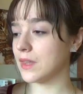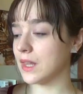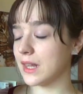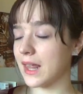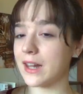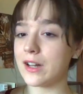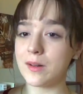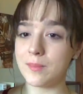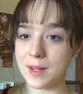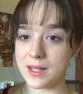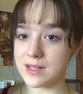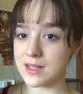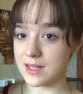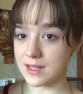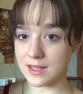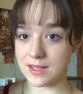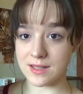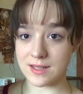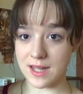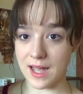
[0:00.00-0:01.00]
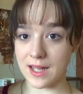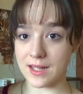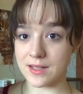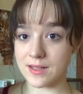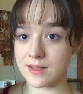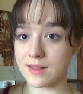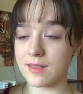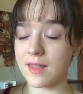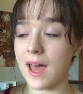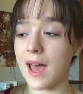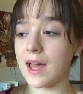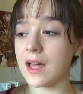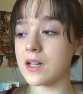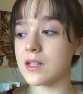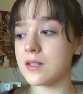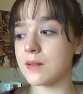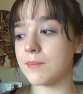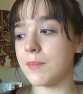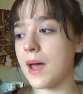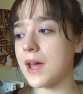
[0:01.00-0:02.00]
The letter basically says
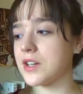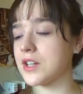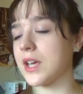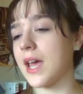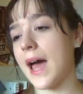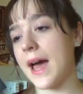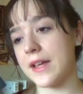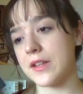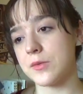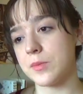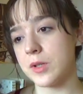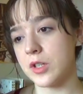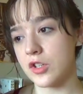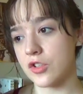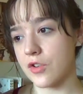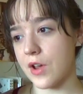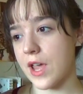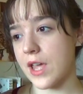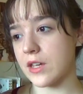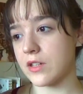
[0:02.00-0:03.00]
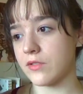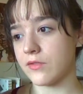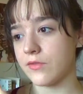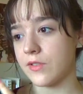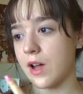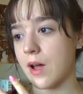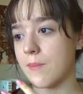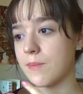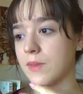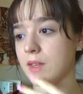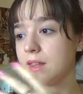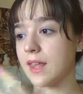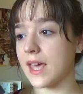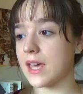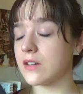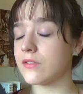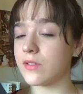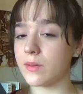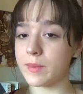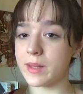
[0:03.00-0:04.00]
that magic has been drained from the
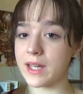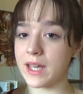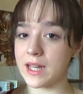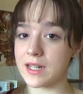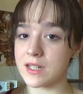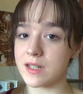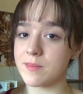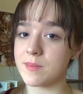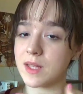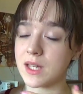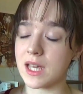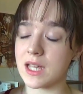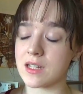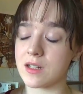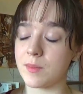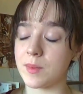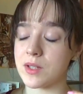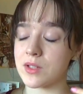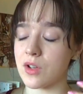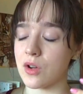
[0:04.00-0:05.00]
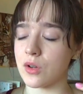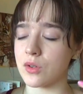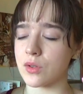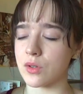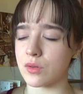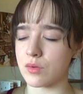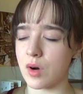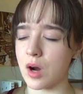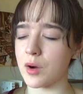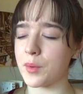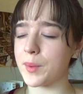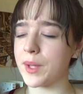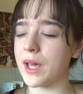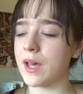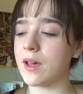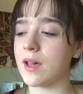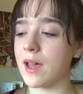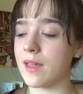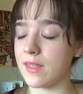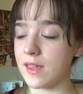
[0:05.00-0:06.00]
land, from the kingdom. The kingdom is called
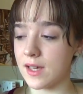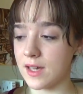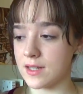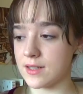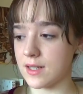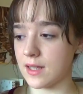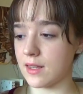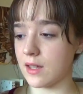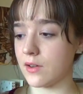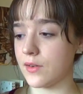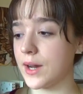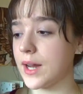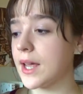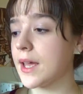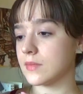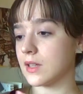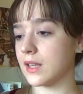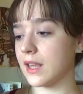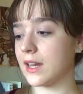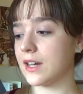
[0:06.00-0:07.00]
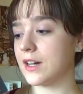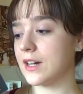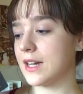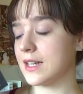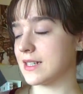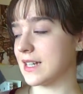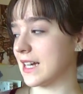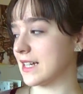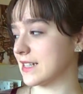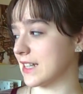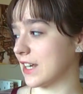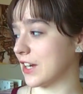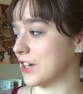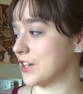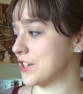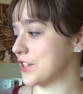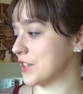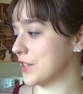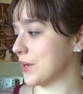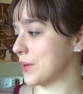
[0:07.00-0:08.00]
Araria. I think I said that right. The letter is asking
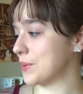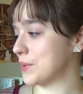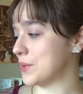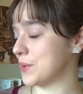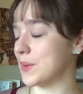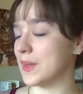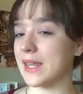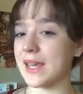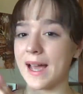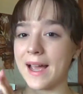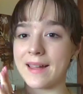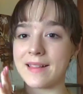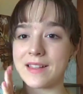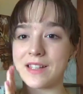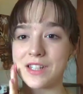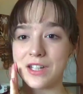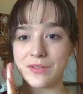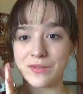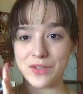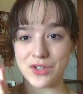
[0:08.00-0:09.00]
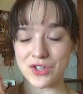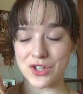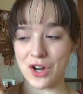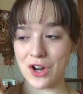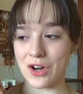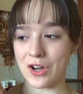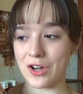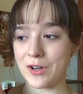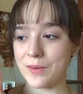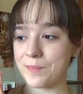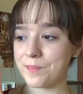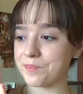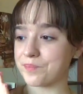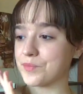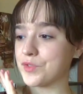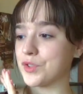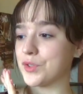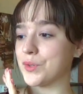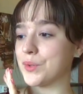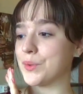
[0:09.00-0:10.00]
her to go to the island of Shar
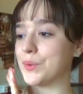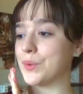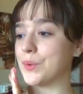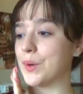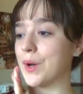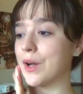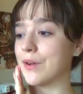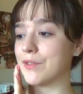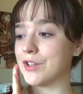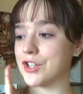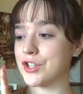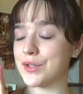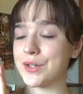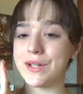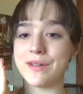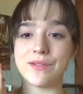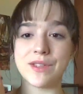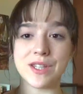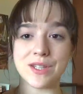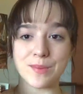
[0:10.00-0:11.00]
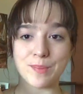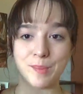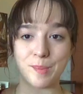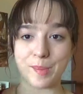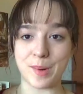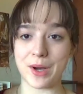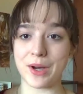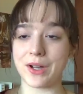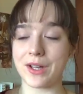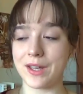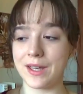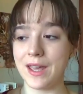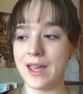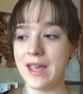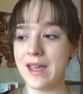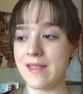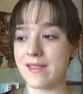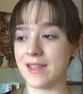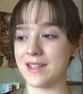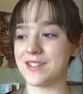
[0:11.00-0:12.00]
to retrieve this book
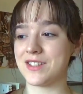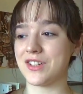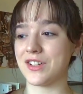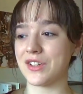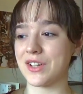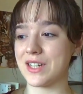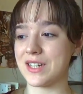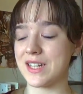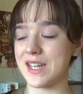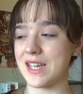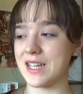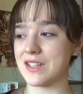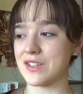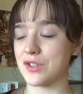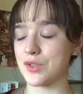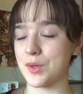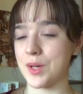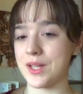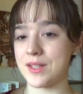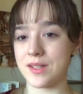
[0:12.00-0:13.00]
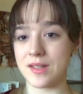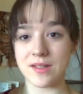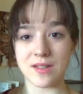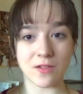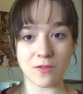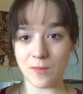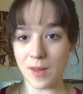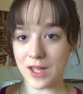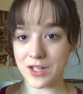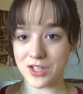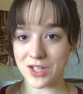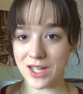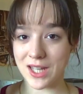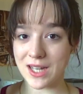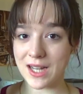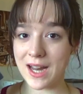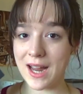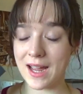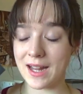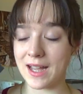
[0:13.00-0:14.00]
that still contains traces of magic
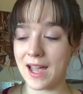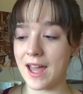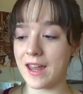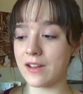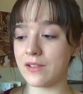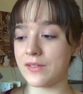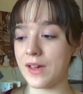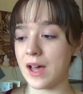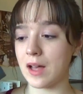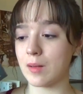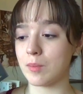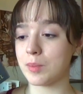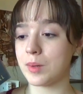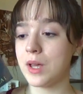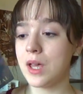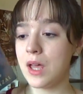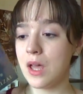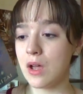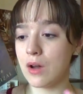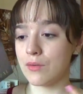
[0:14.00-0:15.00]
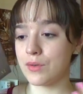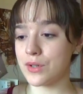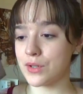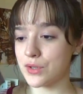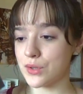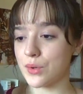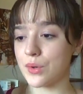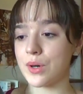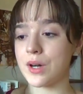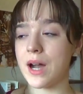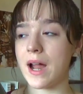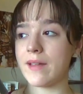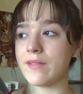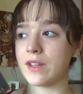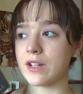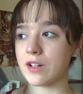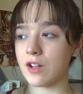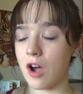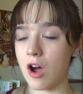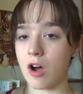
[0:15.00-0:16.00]
in it and kind of help restore and
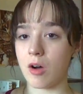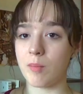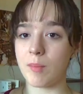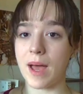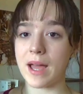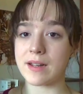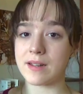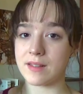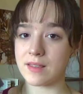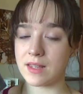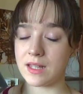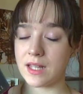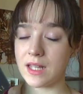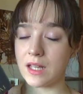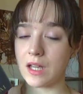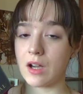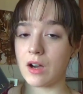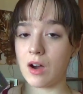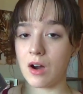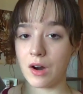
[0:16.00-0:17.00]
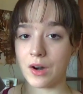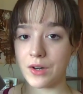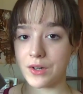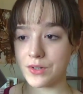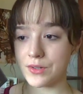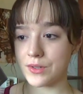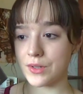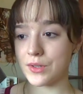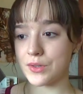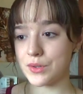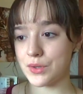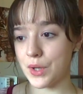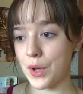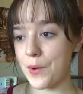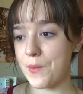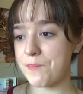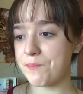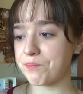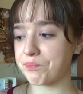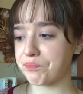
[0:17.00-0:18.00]
then combat the Ars.
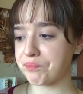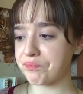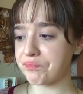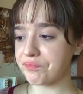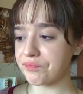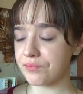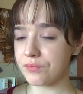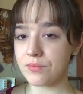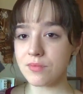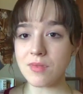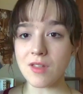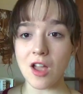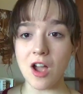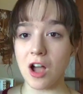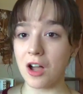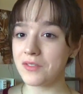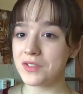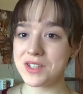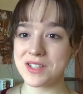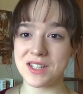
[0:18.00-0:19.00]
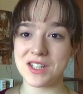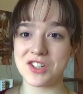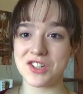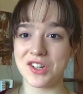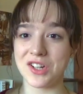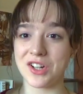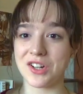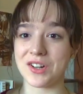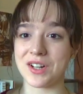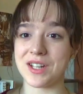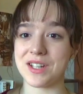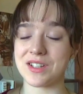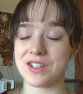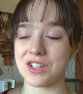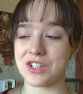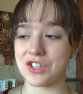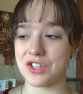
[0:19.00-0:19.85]
So obviously she agrees.